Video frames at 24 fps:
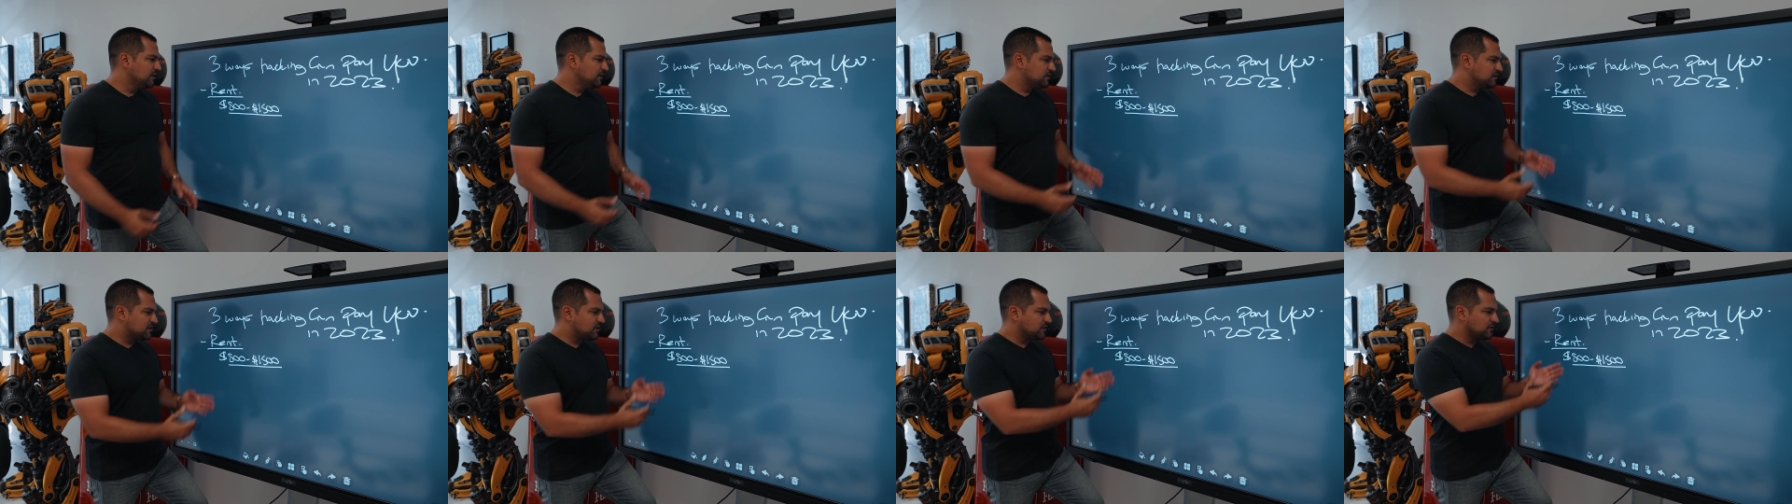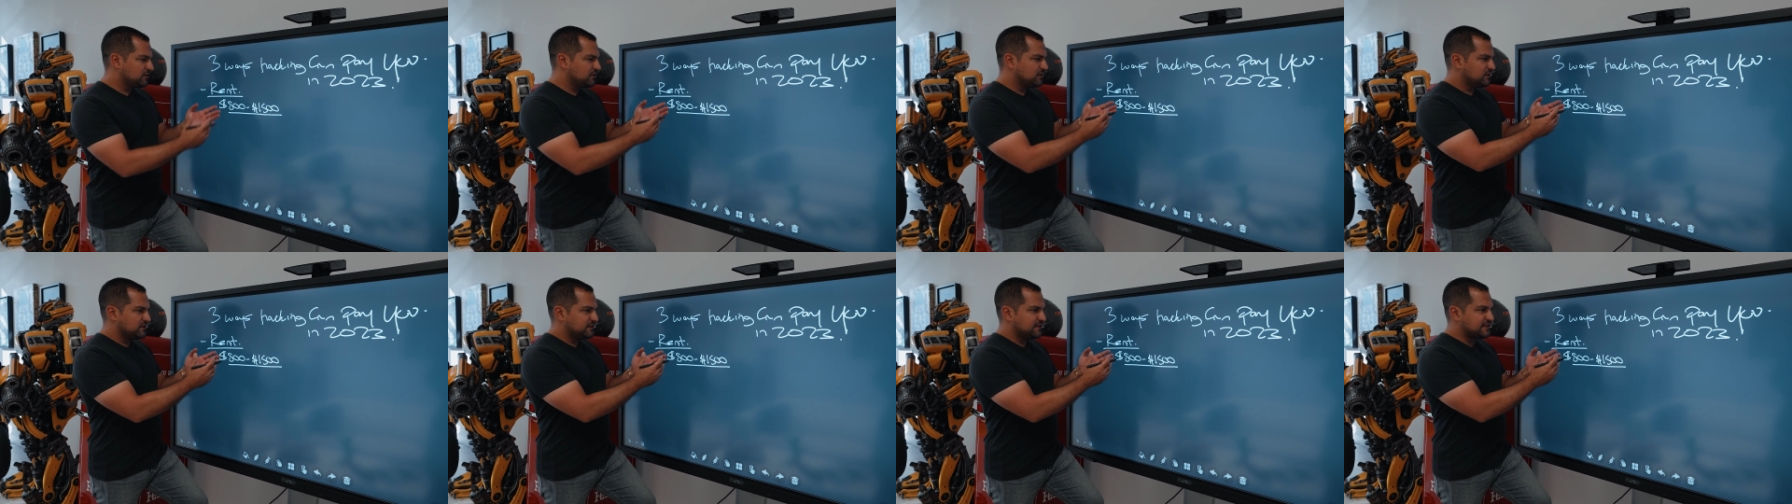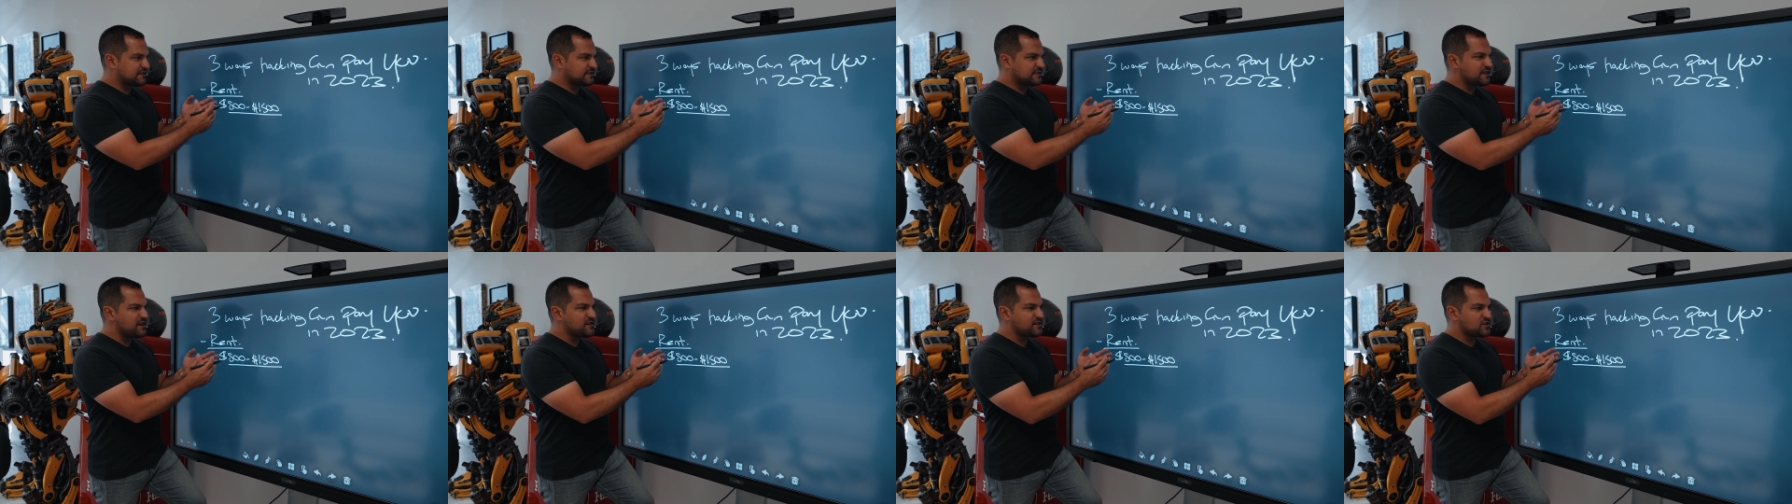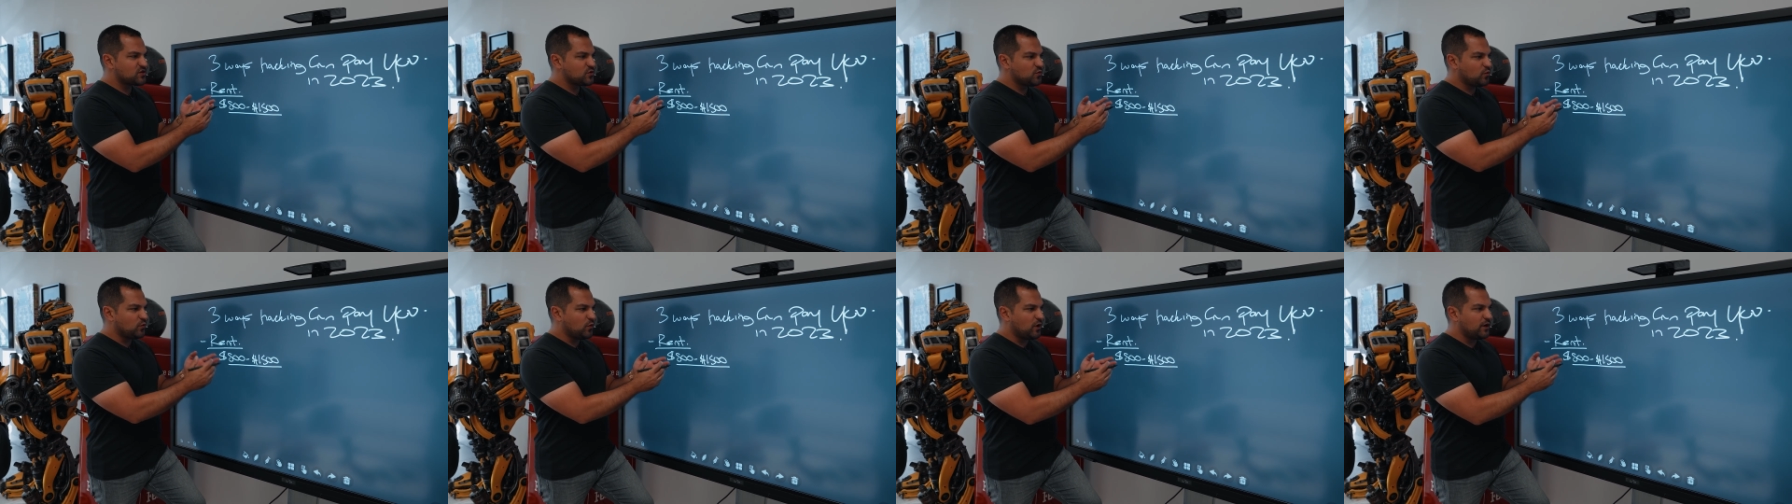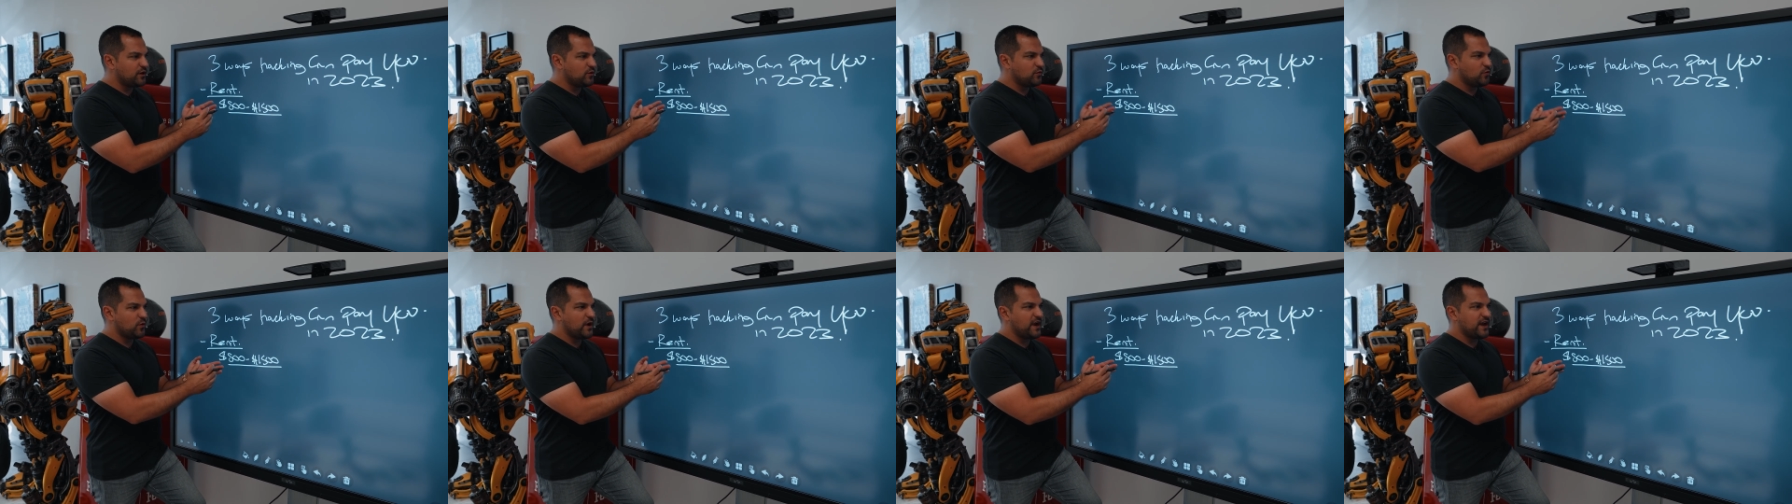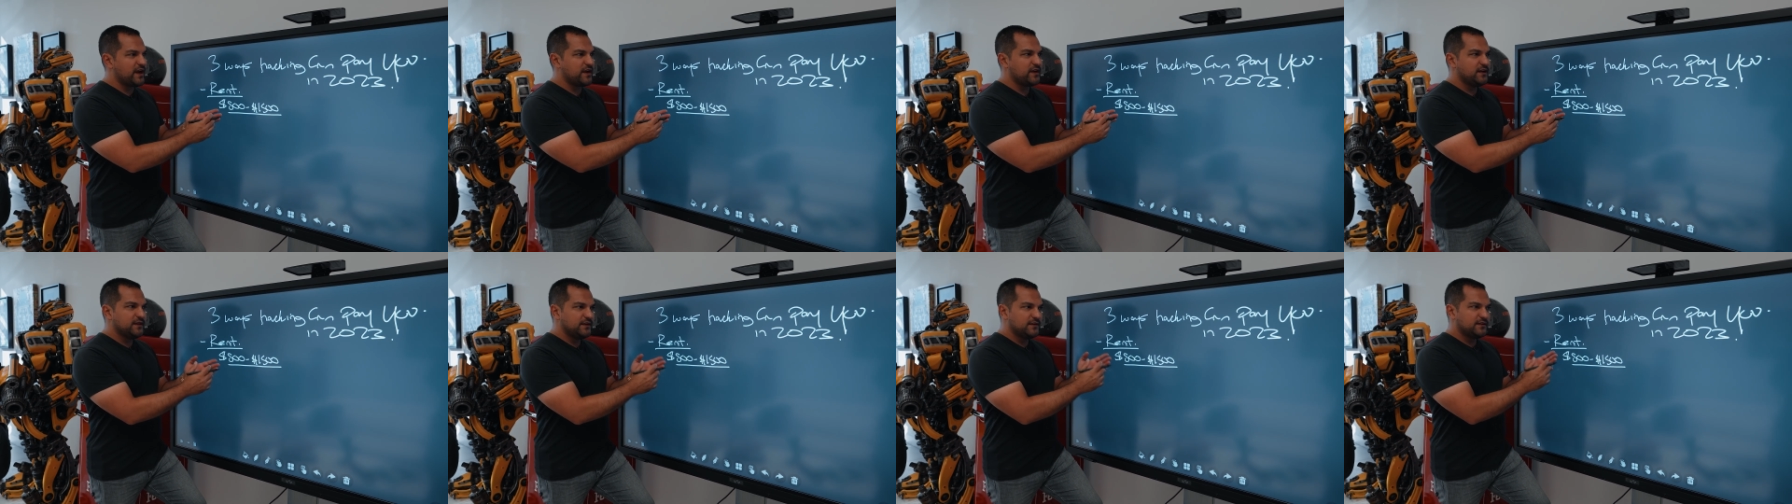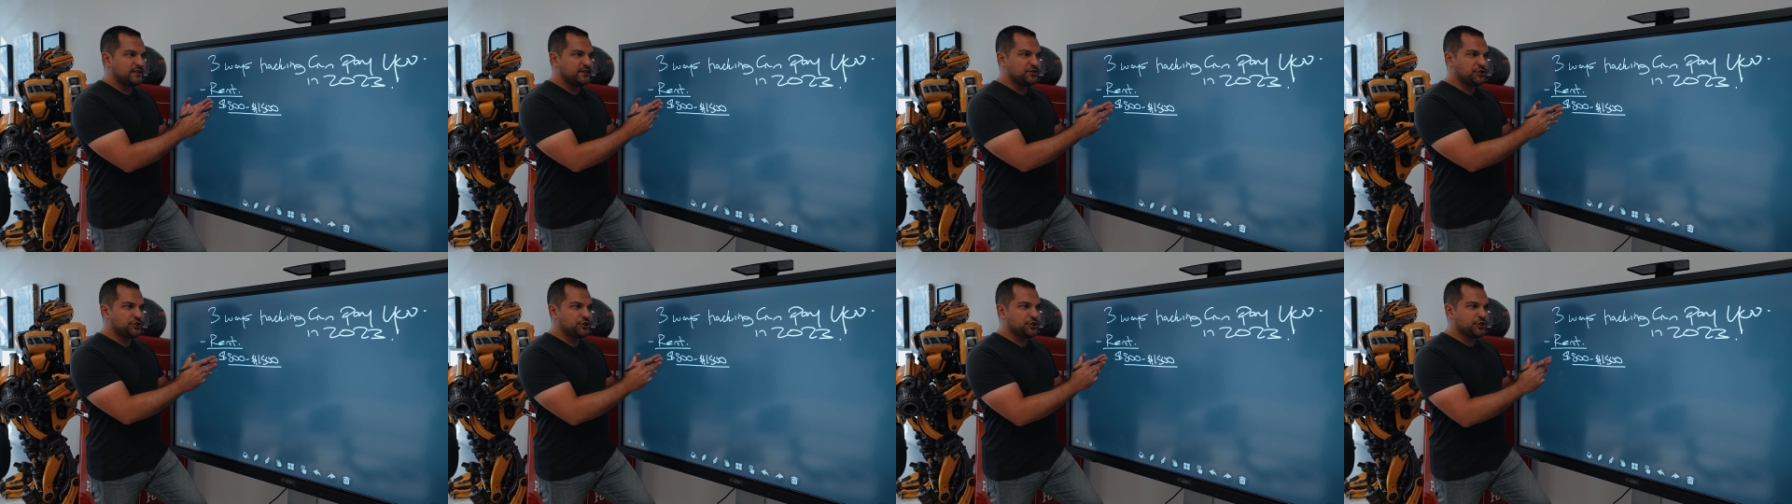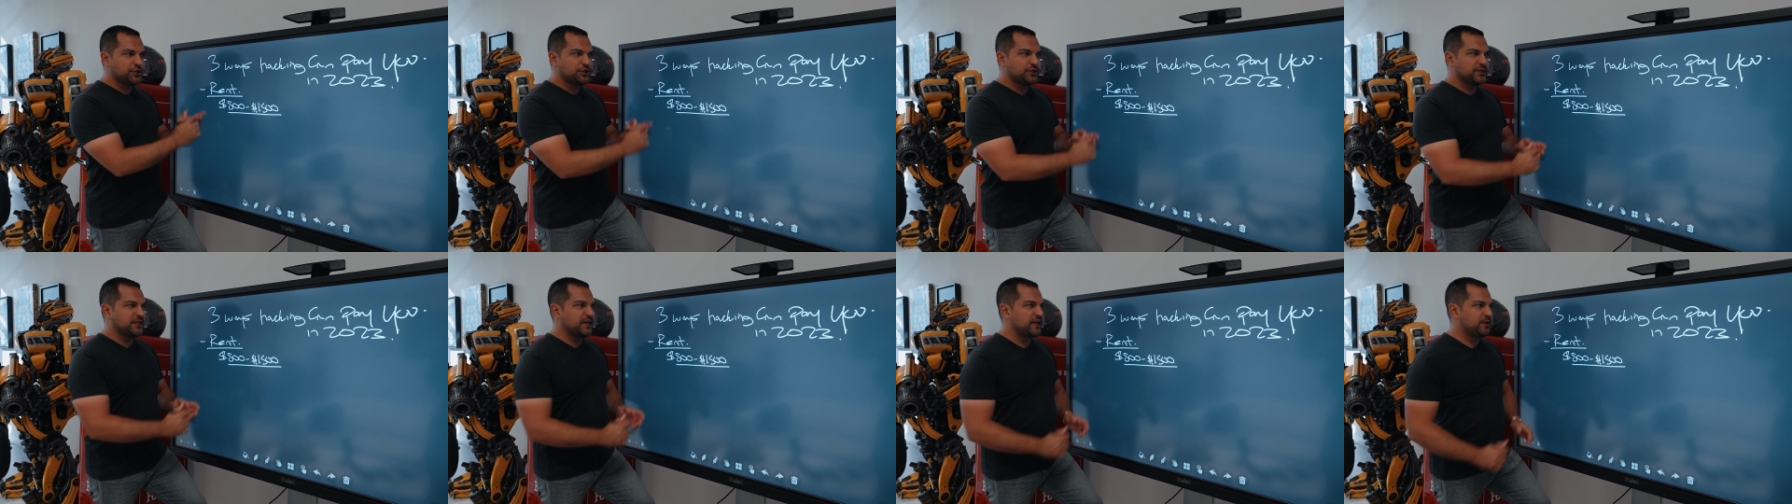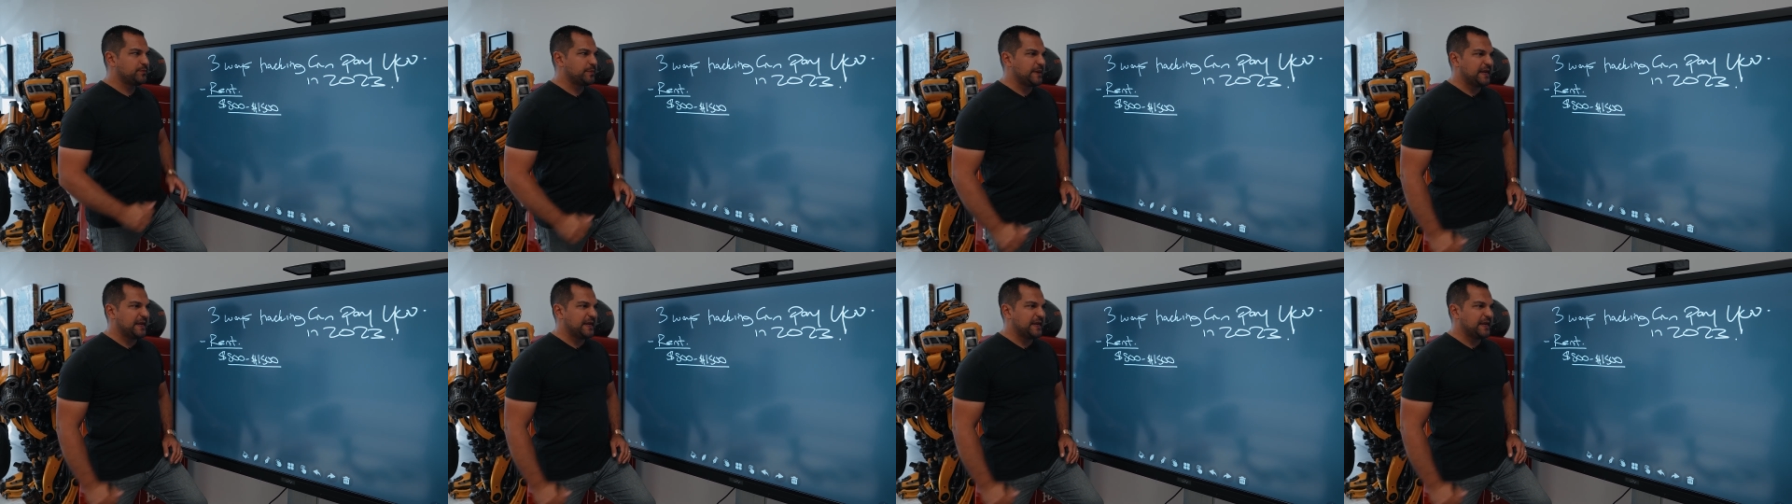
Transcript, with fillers: So this is one way that you could get